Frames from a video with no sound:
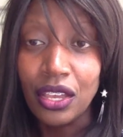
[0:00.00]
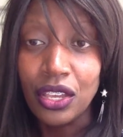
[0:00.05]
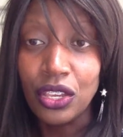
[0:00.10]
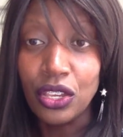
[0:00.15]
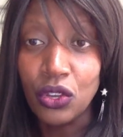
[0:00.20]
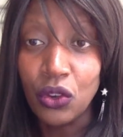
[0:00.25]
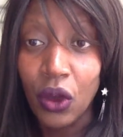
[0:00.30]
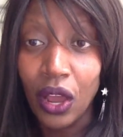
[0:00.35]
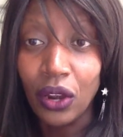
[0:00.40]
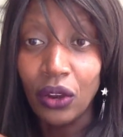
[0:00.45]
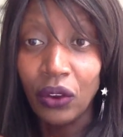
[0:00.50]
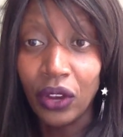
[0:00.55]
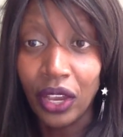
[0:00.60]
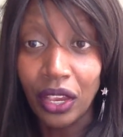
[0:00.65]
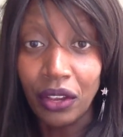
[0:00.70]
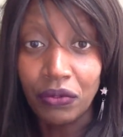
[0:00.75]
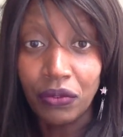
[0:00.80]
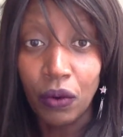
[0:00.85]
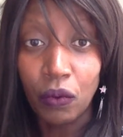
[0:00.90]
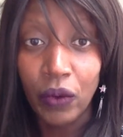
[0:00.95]
you are
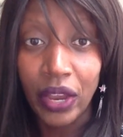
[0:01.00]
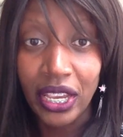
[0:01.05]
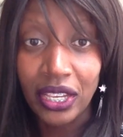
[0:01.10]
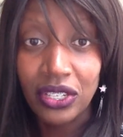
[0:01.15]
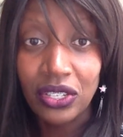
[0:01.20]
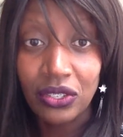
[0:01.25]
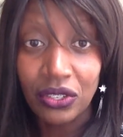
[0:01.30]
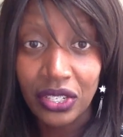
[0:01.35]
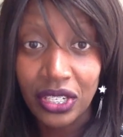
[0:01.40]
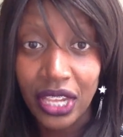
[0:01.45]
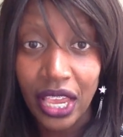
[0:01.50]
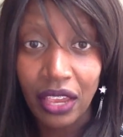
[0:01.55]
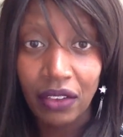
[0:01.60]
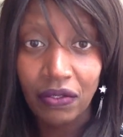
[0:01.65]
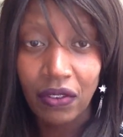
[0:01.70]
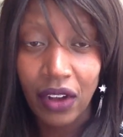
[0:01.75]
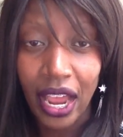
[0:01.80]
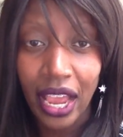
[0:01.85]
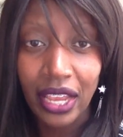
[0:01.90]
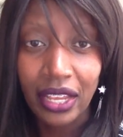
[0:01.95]
looking for ways to save,
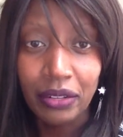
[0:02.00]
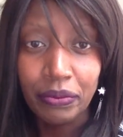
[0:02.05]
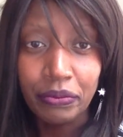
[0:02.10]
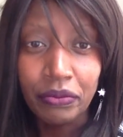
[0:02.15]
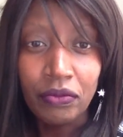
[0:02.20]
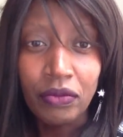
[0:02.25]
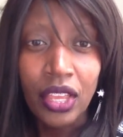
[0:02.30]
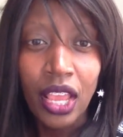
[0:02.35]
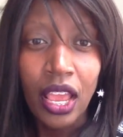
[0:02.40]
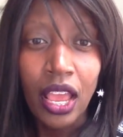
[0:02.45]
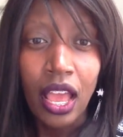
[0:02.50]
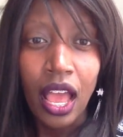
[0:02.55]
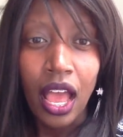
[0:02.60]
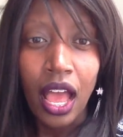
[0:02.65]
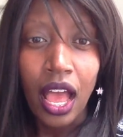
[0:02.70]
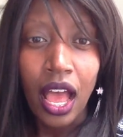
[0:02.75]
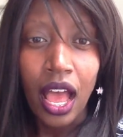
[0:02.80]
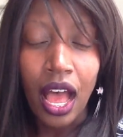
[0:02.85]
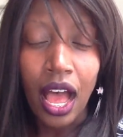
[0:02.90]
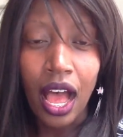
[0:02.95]
right?
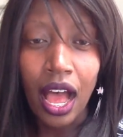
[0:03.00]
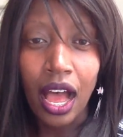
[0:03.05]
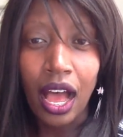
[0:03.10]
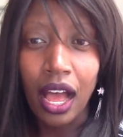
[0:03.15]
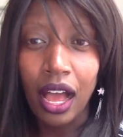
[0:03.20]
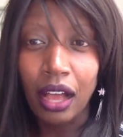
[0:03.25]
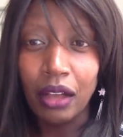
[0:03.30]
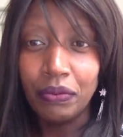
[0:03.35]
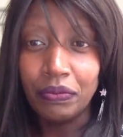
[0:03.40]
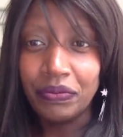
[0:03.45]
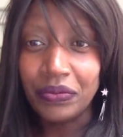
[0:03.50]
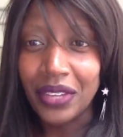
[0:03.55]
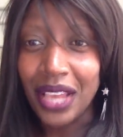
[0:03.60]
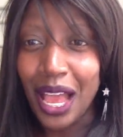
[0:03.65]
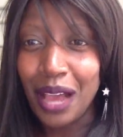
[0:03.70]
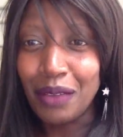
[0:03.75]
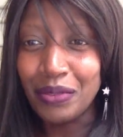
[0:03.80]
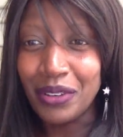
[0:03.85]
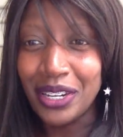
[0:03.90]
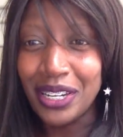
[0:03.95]
I'm
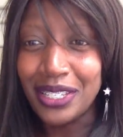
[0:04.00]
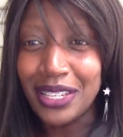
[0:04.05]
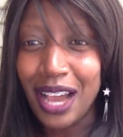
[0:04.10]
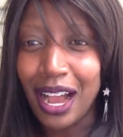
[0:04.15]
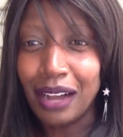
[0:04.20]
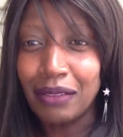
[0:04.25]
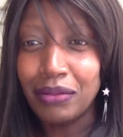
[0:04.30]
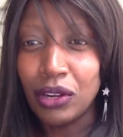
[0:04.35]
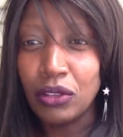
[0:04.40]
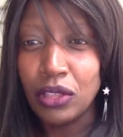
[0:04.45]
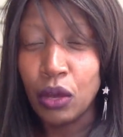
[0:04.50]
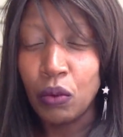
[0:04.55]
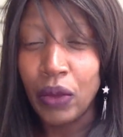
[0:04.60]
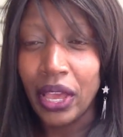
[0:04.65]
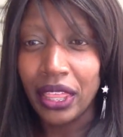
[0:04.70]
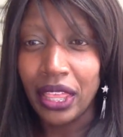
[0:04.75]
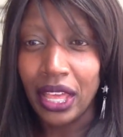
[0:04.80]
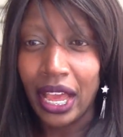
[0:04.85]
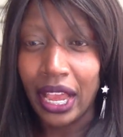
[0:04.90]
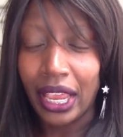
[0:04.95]
going to talk about the
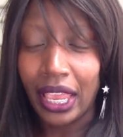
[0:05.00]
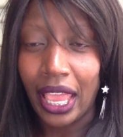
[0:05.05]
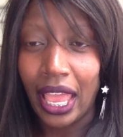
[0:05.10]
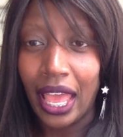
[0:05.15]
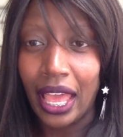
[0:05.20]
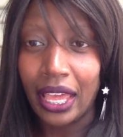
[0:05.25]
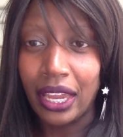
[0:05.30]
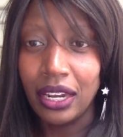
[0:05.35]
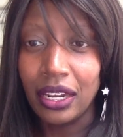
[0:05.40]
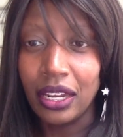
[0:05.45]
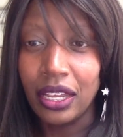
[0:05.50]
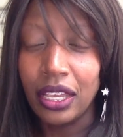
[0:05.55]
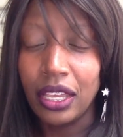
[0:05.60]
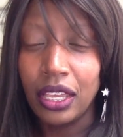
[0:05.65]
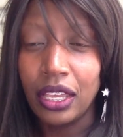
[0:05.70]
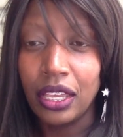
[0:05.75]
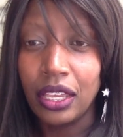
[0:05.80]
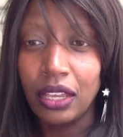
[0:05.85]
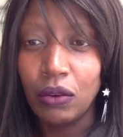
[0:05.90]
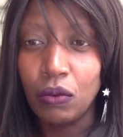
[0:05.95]
weather again.
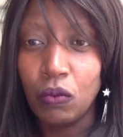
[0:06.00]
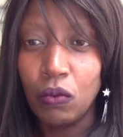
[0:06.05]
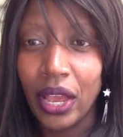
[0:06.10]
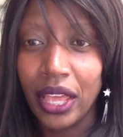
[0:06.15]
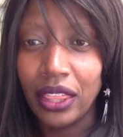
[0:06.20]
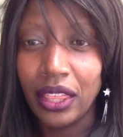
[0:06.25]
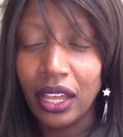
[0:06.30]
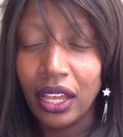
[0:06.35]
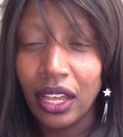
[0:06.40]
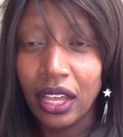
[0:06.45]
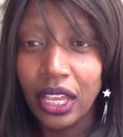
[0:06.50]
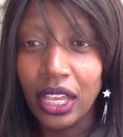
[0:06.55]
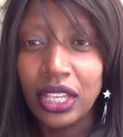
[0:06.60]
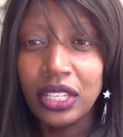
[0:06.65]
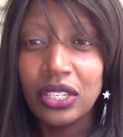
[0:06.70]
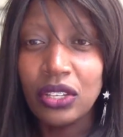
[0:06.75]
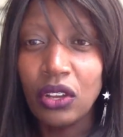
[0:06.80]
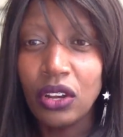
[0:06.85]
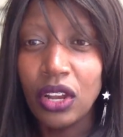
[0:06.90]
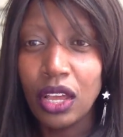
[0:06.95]
Weather
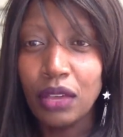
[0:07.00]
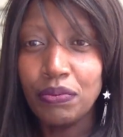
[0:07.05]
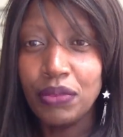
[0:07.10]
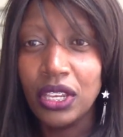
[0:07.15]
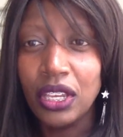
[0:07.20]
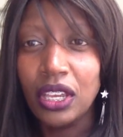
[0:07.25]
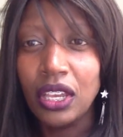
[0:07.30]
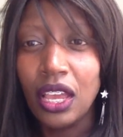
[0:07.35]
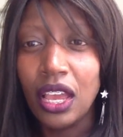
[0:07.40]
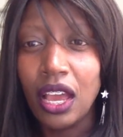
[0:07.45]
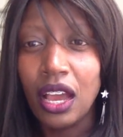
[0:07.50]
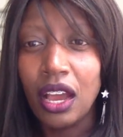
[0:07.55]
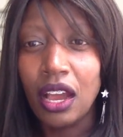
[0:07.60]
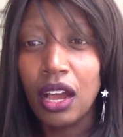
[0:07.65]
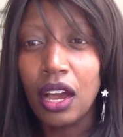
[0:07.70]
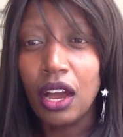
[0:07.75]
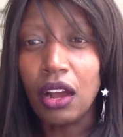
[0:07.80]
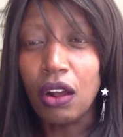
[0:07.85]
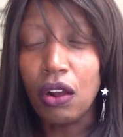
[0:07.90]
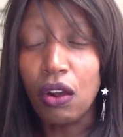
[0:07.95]
is going to be
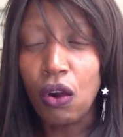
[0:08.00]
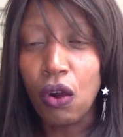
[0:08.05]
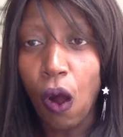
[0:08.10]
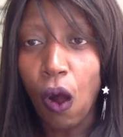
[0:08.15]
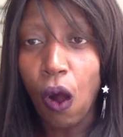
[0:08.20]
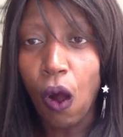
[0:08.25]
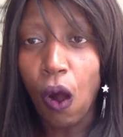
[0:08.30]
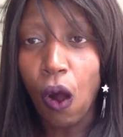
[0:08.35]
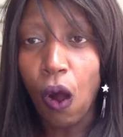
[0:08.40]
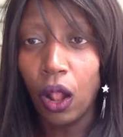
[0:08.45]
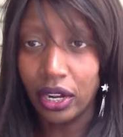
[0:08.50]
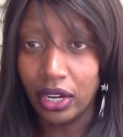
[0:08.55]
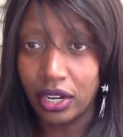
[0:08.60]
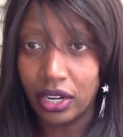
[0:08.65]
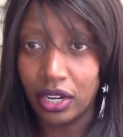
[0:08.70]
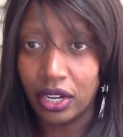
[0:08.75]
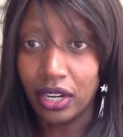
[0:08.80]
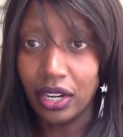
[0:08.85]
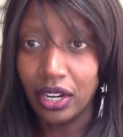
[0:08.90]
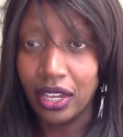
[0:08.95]

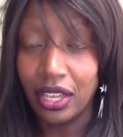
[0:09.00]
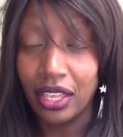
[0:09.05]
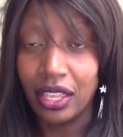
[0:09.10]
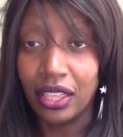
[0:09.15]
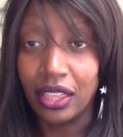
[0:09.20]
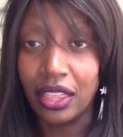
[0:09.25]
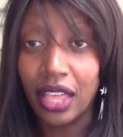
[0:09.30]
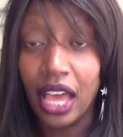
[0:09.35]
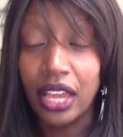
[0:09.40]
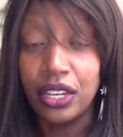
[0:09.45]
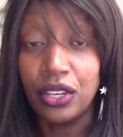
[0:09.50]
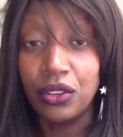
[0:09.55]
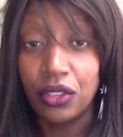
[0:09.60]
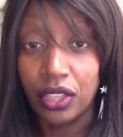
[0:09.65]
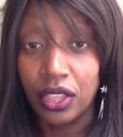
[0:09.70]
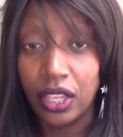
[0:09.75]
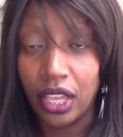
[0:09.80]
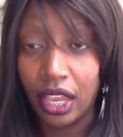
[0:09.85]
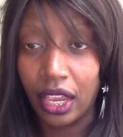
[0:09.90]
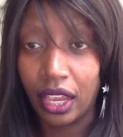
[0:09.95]
colder than you
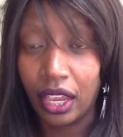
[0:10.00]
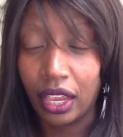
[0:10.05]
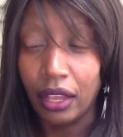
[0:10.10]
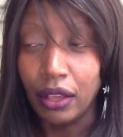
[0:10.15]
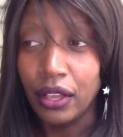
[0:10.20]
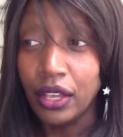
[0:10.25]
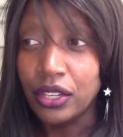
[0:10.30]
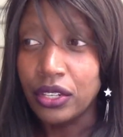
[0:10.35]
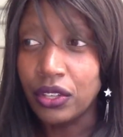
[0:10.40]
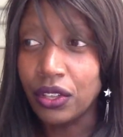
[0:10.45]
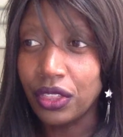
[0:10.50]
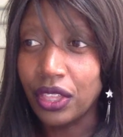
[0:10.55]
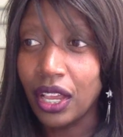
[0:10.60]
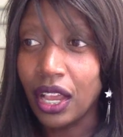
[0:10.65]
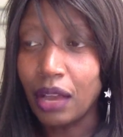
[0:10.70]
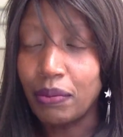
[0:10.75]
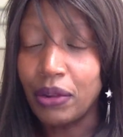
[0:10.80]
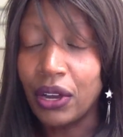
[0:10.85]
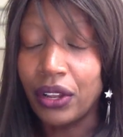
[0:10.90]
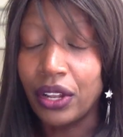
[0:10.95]
think. So think
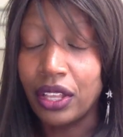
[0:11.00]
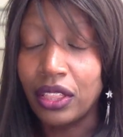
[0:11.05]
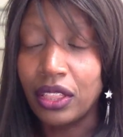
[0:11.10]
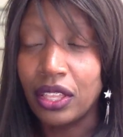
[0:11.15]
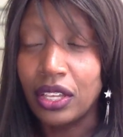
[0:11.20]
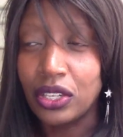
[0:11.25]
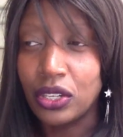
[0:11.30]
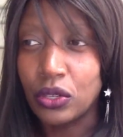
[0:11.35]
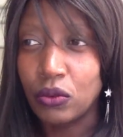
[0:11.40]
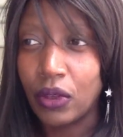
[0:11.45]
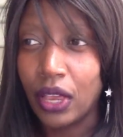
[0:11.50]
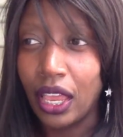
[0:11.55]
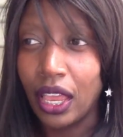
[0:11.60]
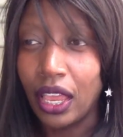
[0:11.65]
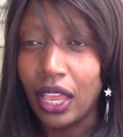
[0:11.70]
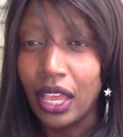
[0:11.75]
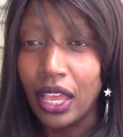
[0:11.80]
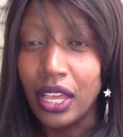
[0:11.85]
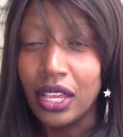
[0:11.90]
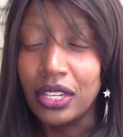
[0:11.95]
about it this
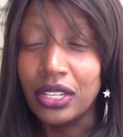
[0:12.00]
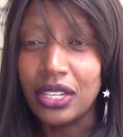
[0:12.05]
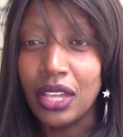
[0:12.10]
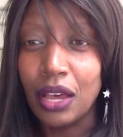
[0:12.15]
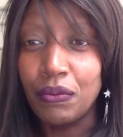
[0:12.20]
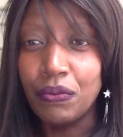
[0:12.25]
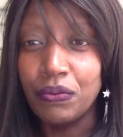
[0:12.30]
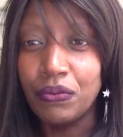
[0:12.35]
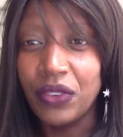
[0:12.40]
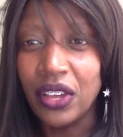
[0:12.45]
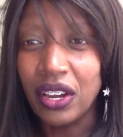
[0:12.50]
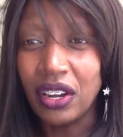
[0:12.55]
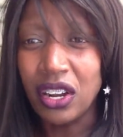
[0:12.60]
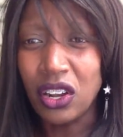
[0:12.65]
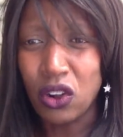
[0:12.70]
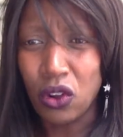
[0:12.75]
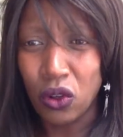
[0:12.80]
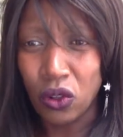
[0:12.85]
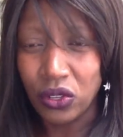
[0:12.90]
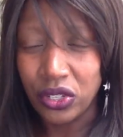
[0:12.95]
way. Some very
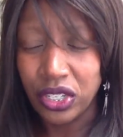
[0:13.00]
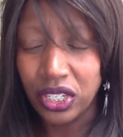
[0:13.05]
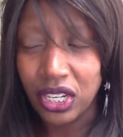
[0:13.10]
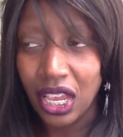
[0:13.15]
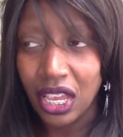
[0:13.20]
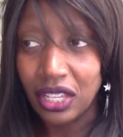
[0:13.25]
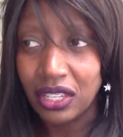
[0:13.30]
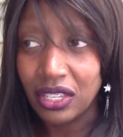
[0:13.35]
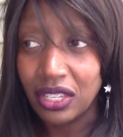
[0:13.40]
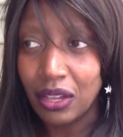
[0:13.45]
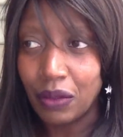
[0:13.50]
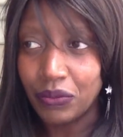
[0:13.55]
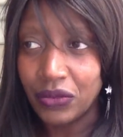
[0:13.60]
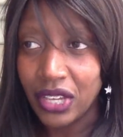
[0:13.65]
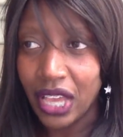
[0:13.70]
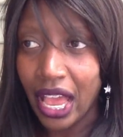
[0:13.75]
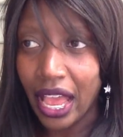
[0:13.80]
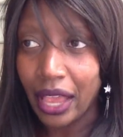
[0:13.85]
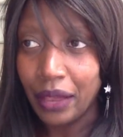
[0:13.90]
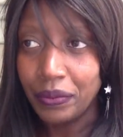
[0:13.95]
cold states
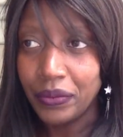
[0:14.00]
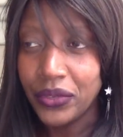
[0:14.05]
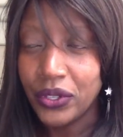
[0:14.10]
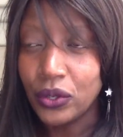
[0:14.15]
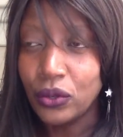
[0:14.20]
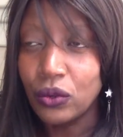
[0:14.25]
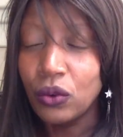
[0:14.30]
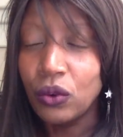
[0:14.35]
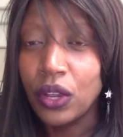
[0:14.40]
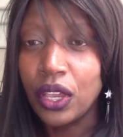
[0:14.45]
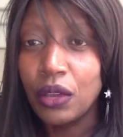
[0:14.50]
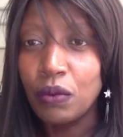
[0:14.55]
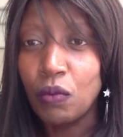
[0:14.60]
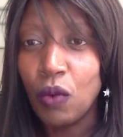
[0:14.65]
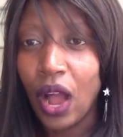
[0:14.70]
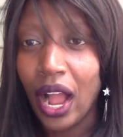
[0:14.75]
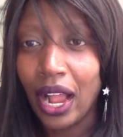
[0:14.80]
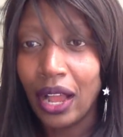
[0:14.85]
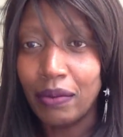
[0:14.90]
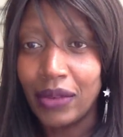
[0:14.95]
sometimes,
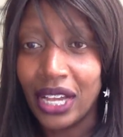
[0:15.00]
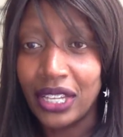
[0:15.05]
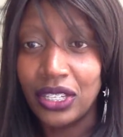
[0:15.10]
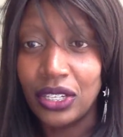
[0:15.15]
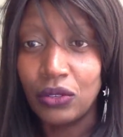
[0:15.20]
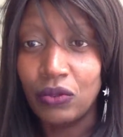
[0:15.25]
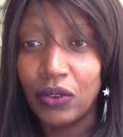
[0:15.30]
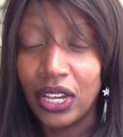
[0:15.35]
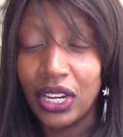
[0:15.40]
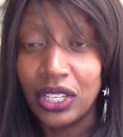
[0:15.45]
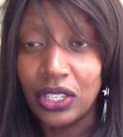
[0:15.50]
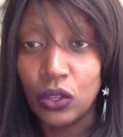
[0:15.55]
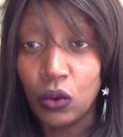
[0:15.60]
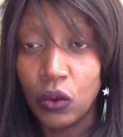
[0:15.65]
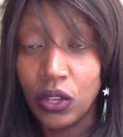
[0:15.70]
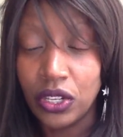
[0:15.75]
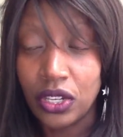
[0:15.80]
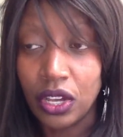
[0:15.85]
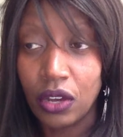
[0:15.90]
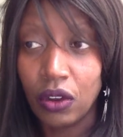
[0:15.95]
ukimwaga maji when it's
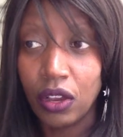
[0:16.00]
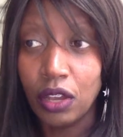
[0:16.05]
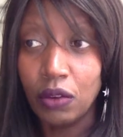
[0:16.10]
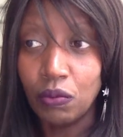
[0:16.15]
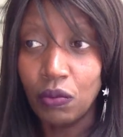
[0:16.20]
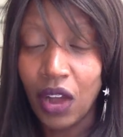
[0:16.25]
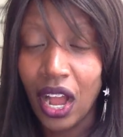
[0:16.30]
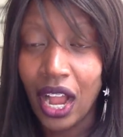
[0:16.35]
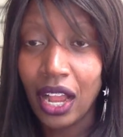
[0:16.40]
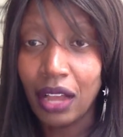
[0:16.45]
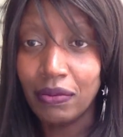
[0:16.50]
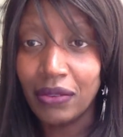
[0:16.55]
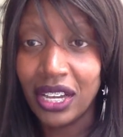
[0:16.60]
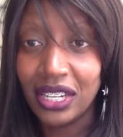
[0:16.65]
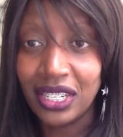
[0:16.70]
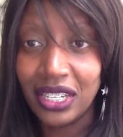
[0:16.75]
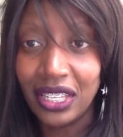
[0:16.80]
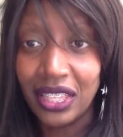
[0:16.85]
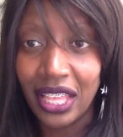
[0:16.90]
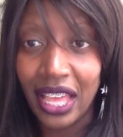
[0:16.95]
winter, ukimwaga
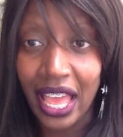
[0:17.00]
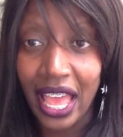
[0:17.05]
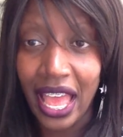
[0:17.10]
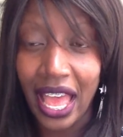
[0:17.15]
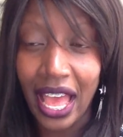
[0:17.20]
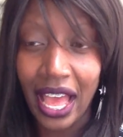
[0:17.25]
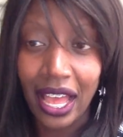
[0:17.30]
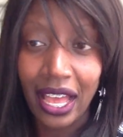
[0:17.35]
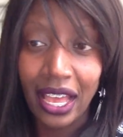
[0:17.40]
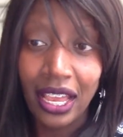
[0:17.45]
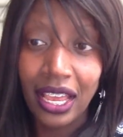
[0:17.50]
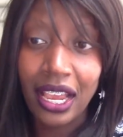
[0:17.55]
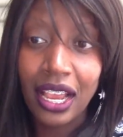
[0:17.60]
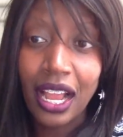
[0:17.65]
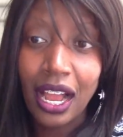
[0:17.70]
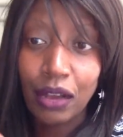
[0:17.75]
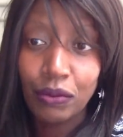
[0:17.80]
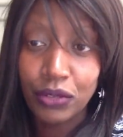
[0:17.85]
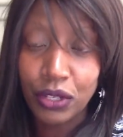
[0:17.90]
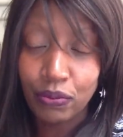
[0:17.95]
maji in the air, it
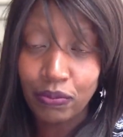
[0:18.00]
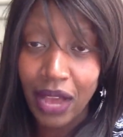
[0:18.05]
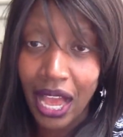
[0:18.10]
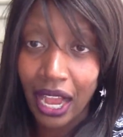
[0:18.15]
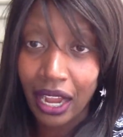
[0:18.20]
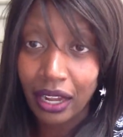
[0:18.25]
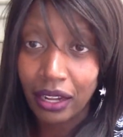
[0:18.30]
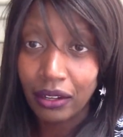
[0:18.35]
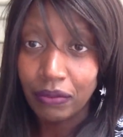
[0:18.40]
comes back